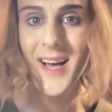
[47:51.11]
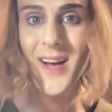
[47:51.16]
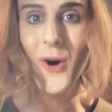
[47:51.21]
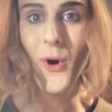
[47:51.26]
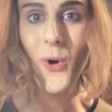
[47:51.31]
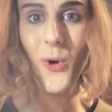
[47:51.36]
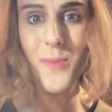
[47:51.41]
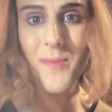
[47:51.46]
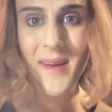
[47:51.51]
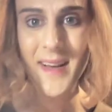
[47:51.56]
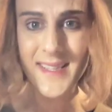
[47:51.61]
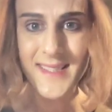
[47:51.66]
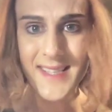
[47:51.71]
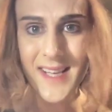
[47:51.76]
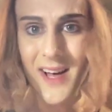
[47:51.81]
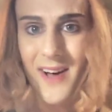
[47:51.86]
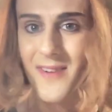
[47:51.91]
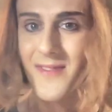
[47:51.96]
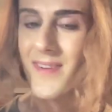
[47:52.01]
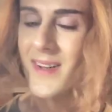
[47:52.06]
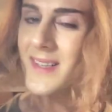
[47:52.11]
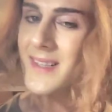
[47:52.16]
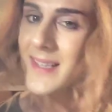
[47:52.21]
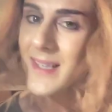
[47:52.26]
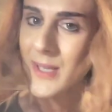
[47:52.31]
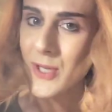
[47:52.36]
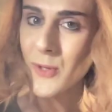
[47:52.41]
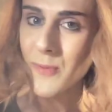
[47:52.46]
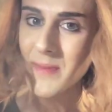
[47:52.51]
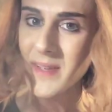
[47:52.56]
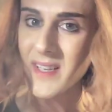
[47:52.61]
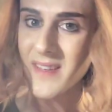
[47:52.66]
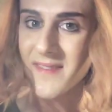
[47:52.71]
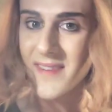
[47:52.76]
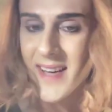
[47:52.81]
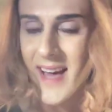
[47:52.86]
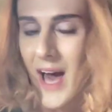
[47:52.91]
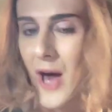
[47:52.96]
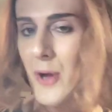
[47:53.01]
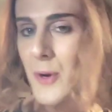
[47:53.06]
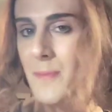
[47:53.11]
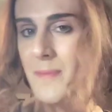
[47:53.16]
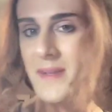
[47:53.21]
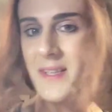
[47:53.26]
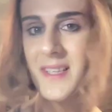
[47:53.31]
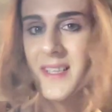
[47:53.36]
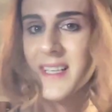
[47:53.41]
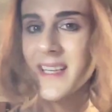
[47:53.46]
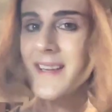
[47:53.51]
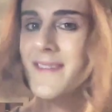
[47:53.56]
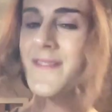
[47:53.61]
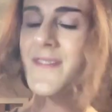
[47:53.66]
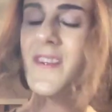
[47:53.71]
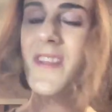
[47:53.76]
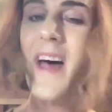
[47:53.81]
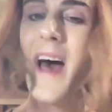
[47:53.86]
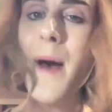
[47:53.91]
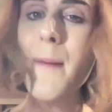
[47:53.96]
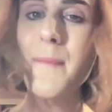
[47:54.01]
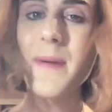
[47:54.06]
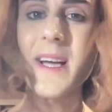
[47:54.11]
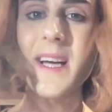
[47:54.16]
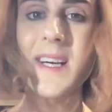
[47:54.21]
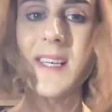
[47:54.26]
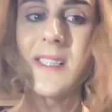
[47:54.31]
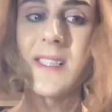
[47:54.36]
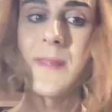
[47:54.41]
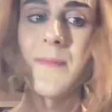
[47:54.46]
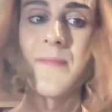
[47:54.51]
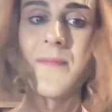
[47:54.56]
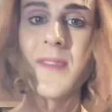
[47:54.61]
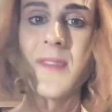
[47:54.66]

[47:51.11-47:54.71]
hold myself a little bit of accountability for that, because